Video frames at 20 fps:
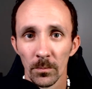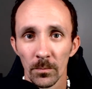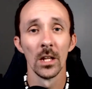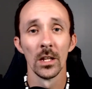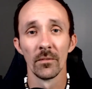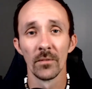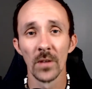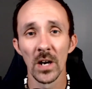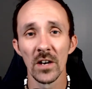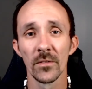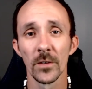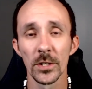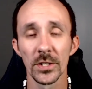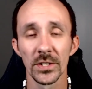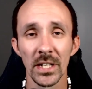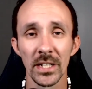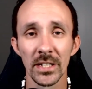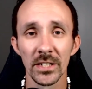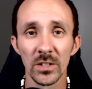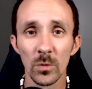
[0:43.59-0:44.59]
The very first
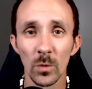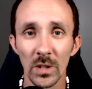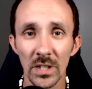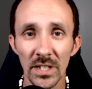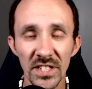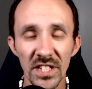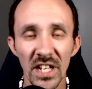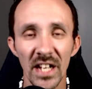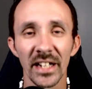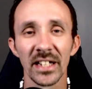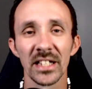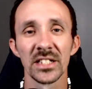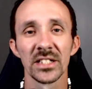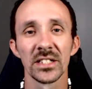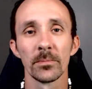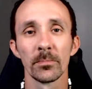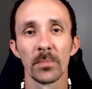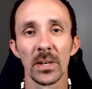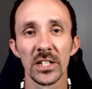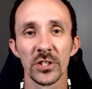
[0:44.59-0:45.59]
thing you want to check is to
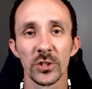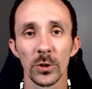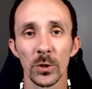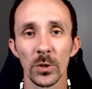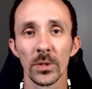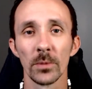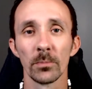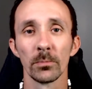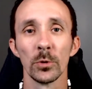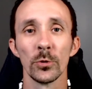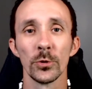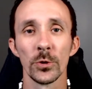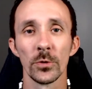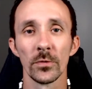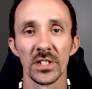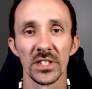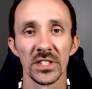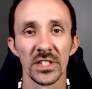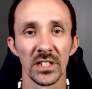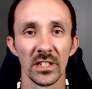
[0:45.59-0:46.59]
make sure the Bluetooth
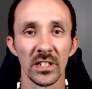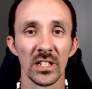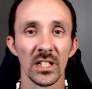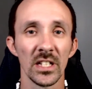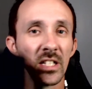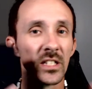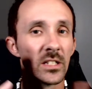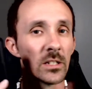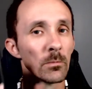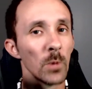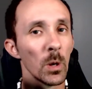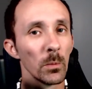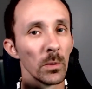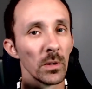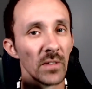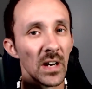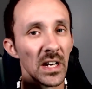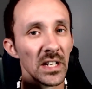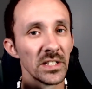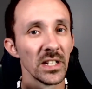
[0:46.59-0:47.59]
antenna in your mobile
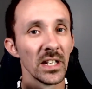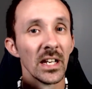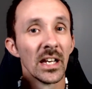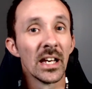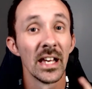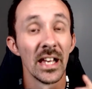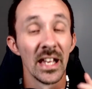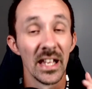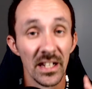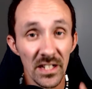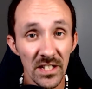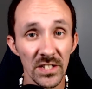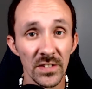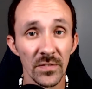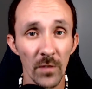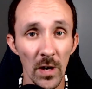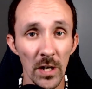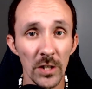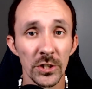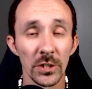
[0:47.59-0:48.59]
device, it is
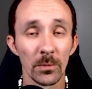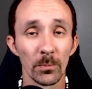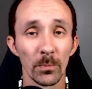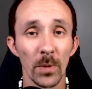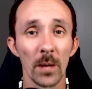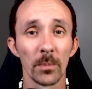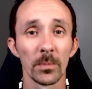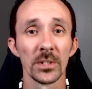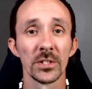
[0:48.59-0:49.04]
functional properly.